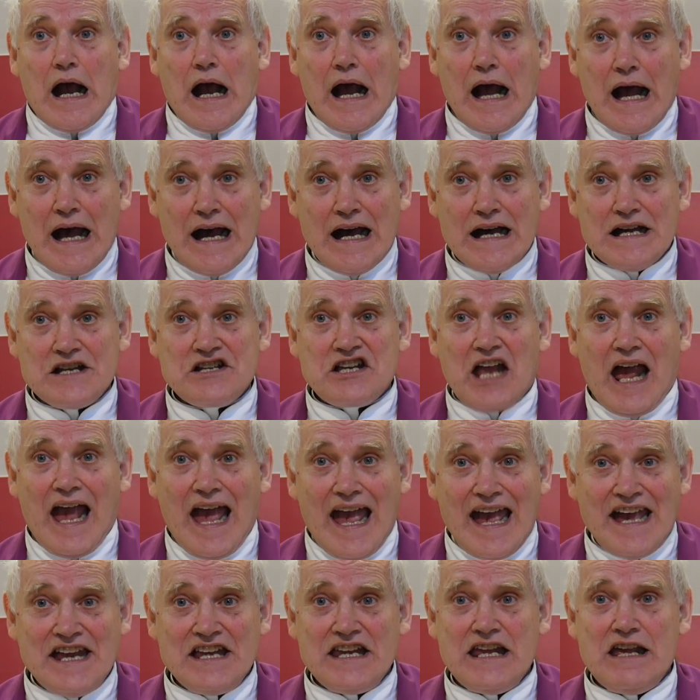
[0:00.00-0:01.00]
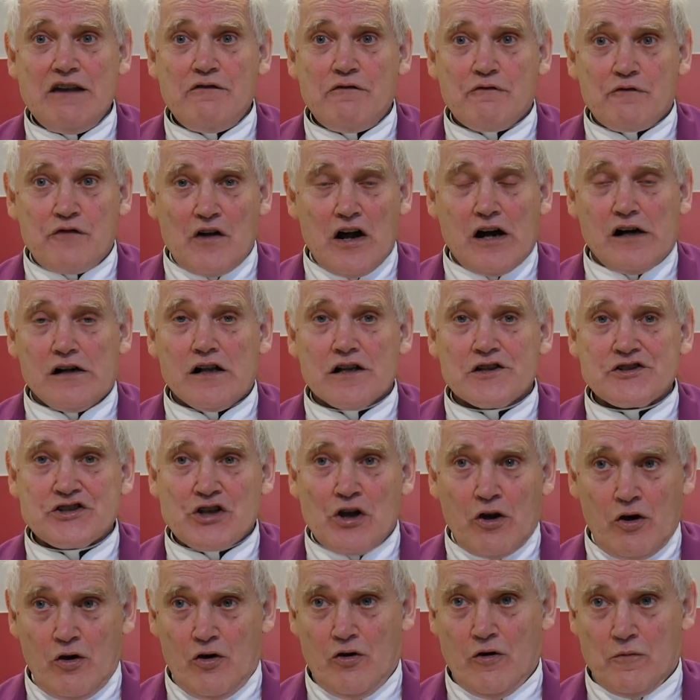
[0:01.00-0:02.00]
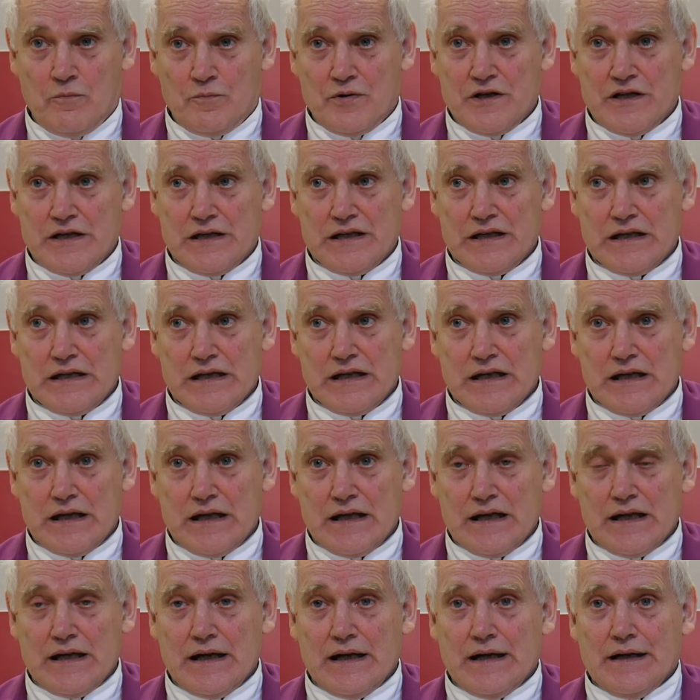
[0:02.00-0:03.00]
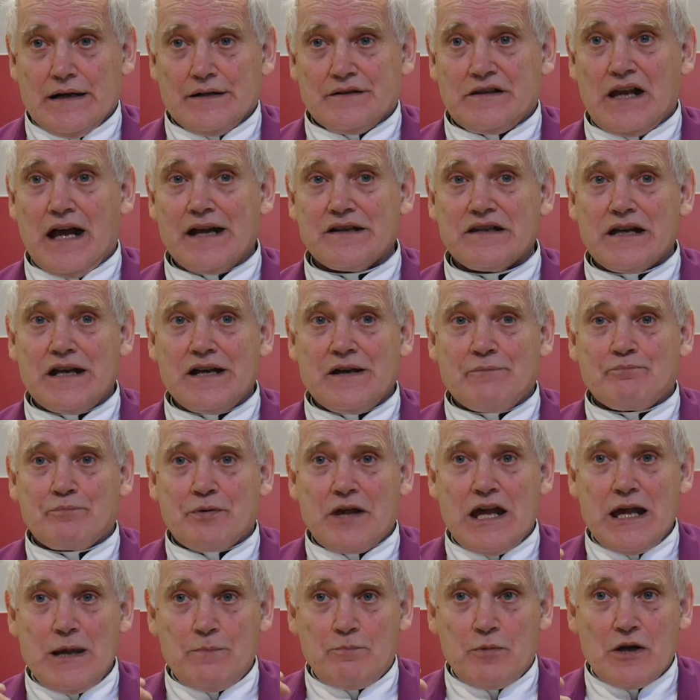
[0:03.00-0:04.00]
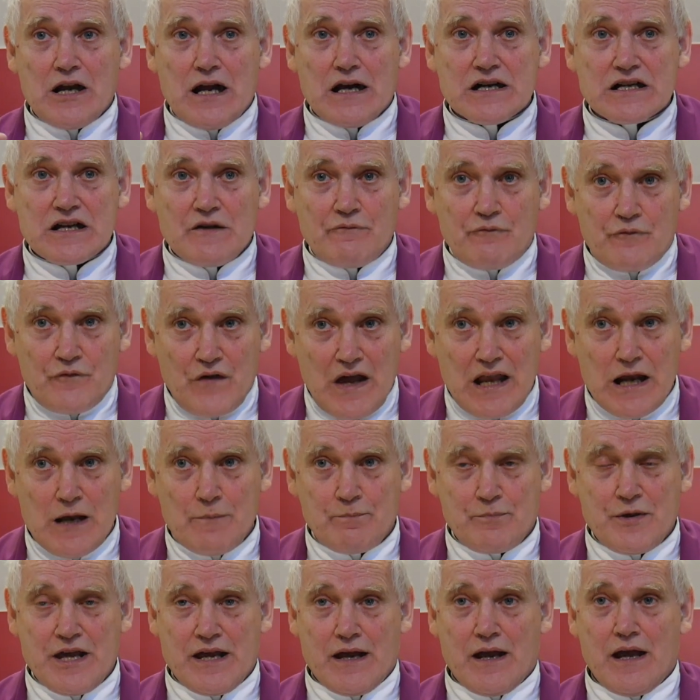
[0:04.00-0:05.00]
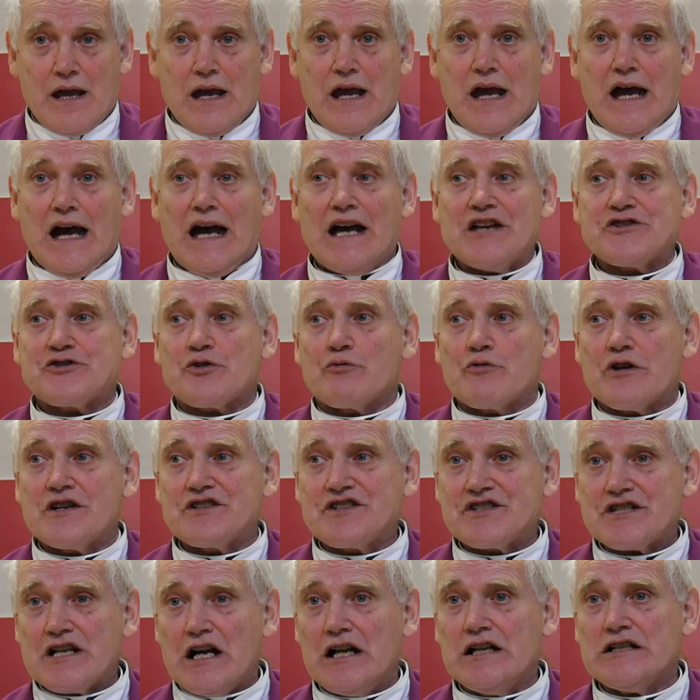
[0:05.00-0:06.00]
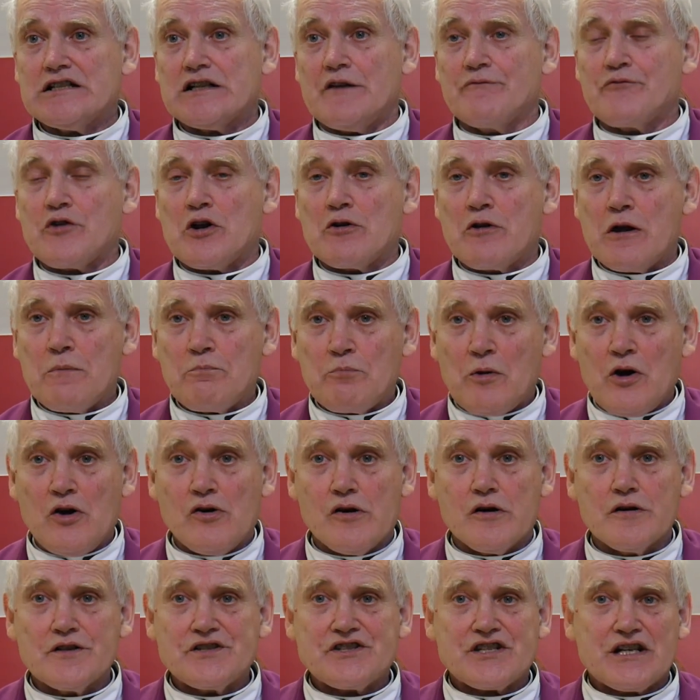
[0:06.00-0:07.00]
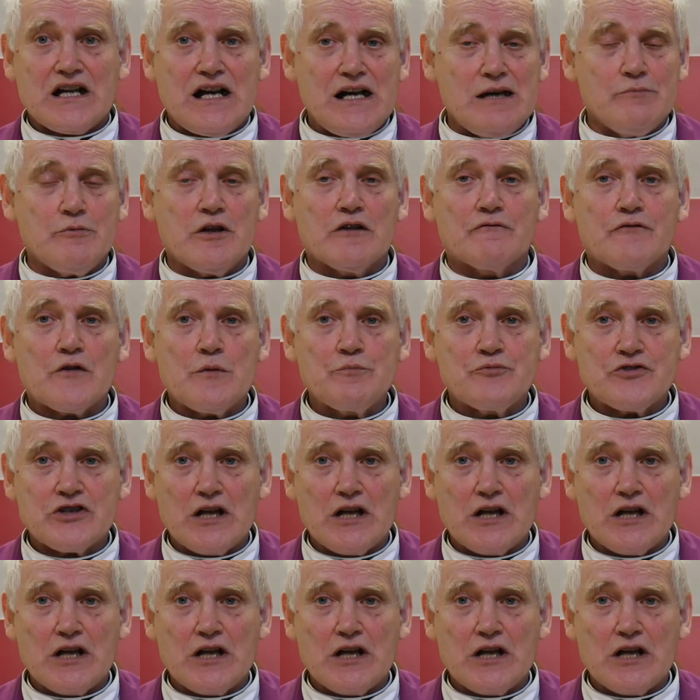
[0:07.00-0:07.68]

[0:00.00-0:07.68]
And any false hope that the people are developing as a result of the reports coming from